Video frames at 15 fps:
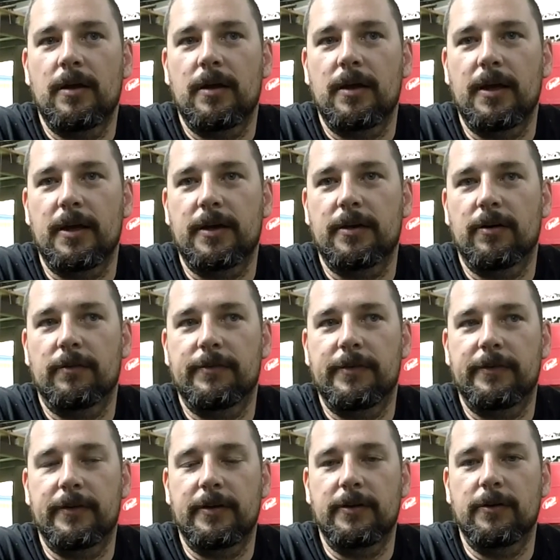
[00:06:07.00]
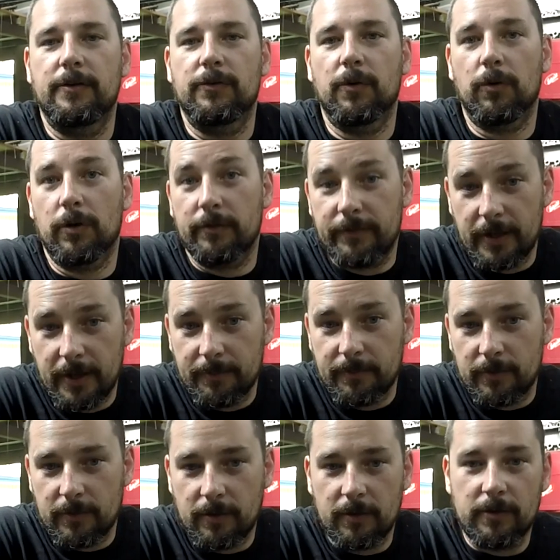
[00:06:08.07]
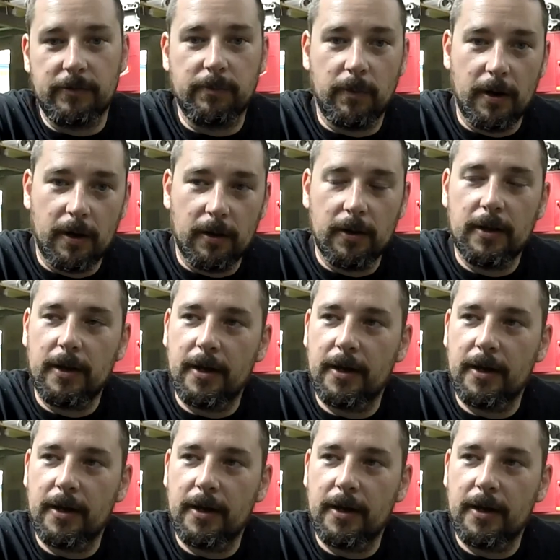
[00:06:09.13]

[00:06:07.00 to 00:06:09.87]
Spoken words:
it can obviously use all of them as well